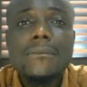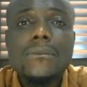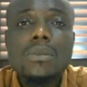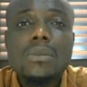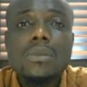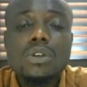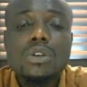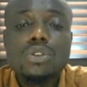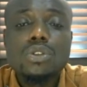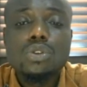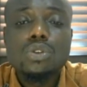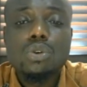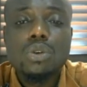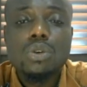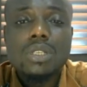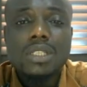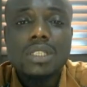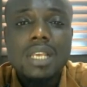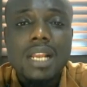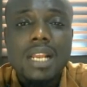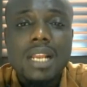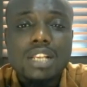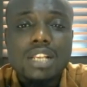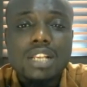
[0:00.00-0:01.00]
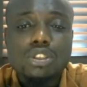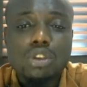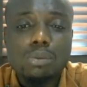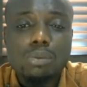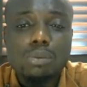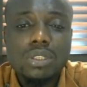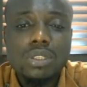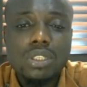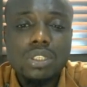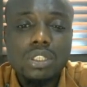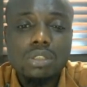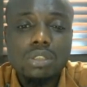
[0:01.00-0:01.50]
So it's either you
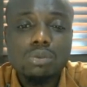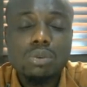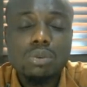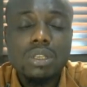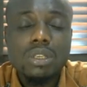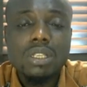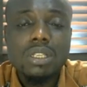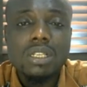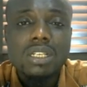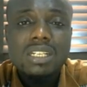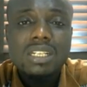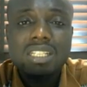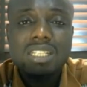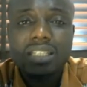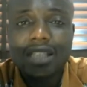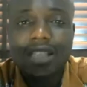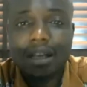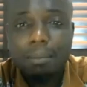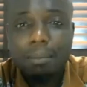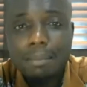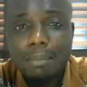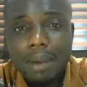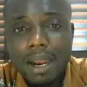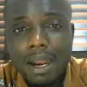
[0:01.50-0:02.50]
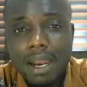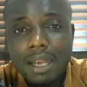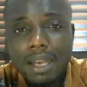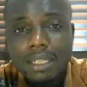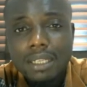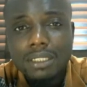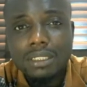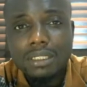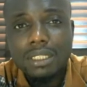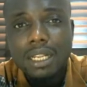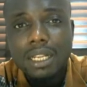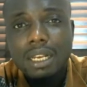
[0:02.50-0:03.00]
submit it within the December
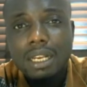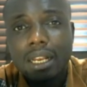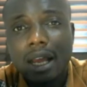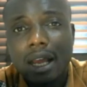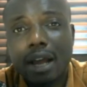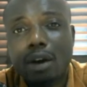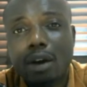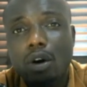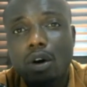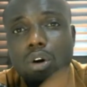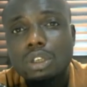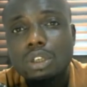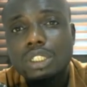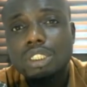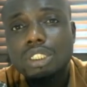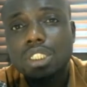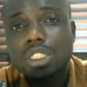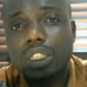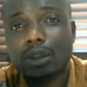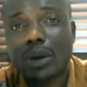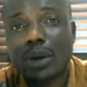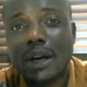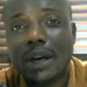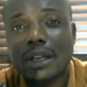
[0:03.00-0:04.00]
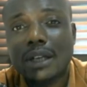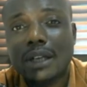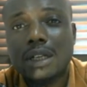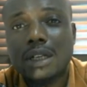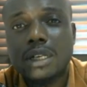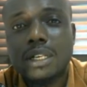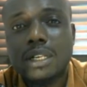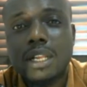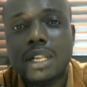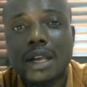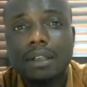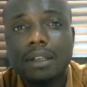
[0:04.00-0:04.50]
deadline or the January
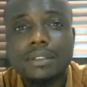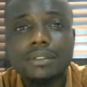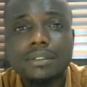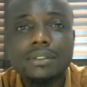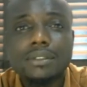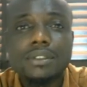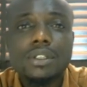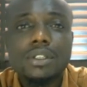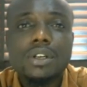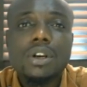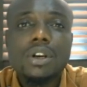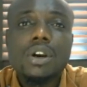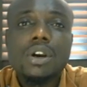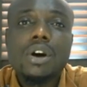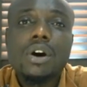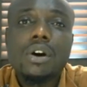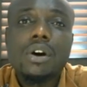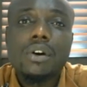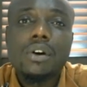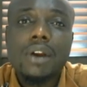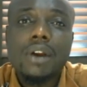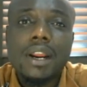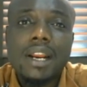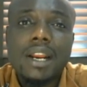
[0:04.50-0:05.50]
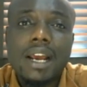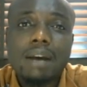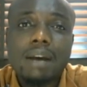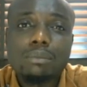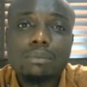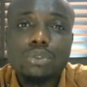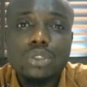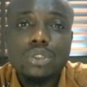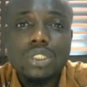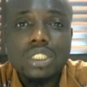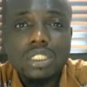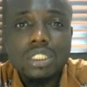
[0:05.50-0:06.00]
deadline. Alright, I'm
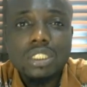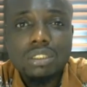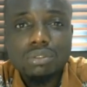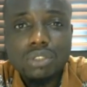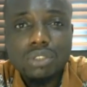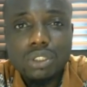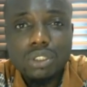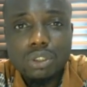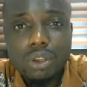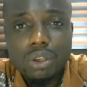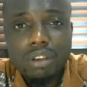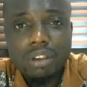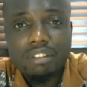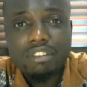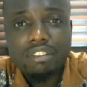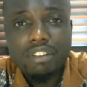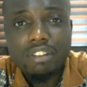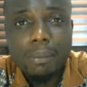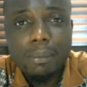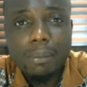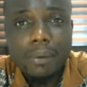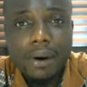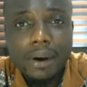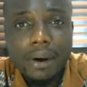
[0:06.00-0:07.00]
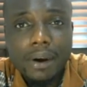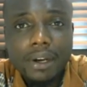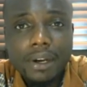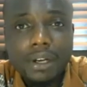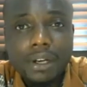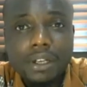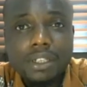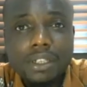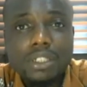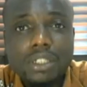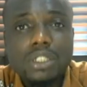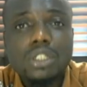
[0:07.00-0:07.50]
doing this video in
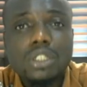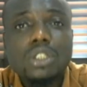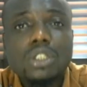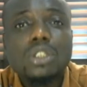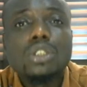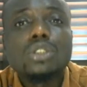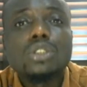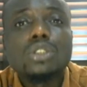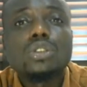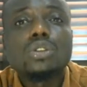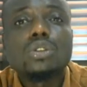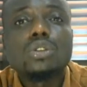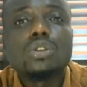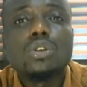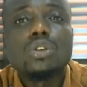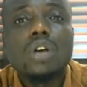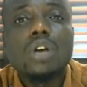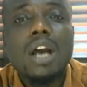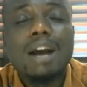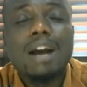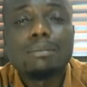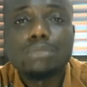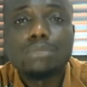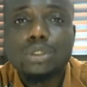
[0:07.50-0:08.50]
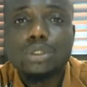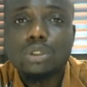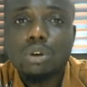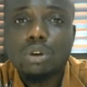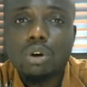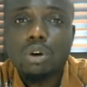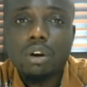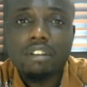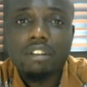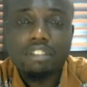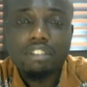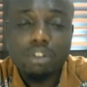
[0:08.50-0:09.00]
February, so I'm
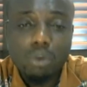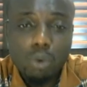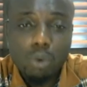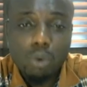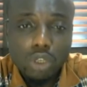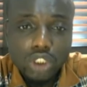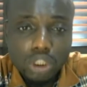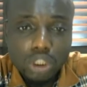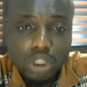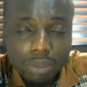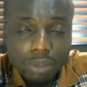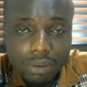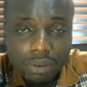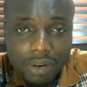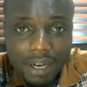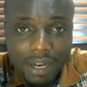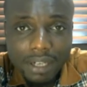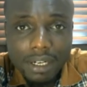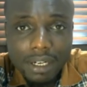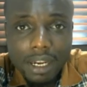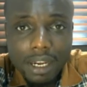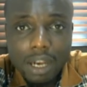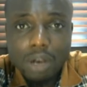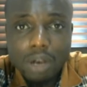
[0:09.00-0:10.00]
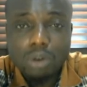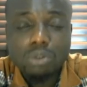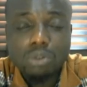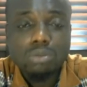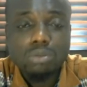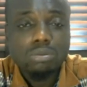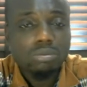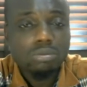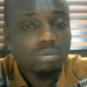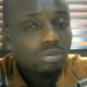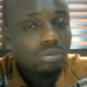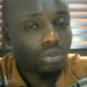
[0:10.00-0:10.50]
sure if you're watching me right now,
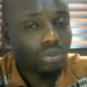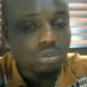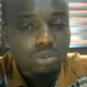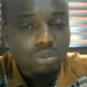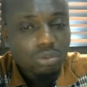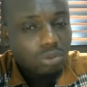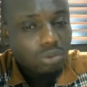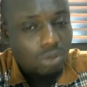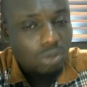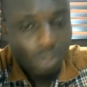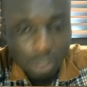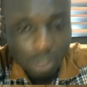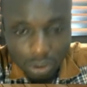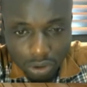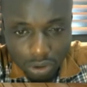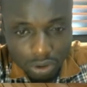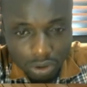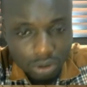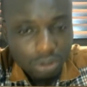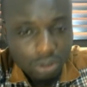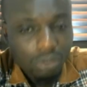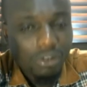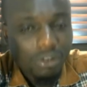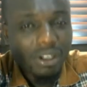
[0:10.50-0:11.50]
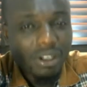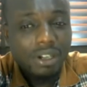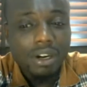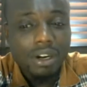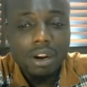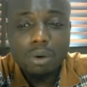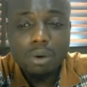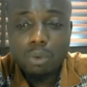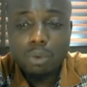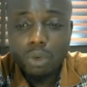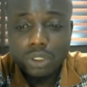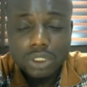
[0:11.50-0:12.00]
do not
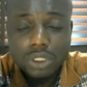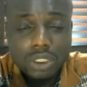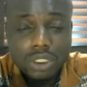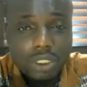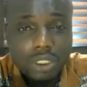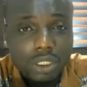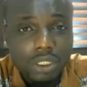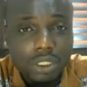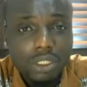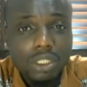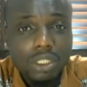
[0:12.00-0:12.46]
regret watching it.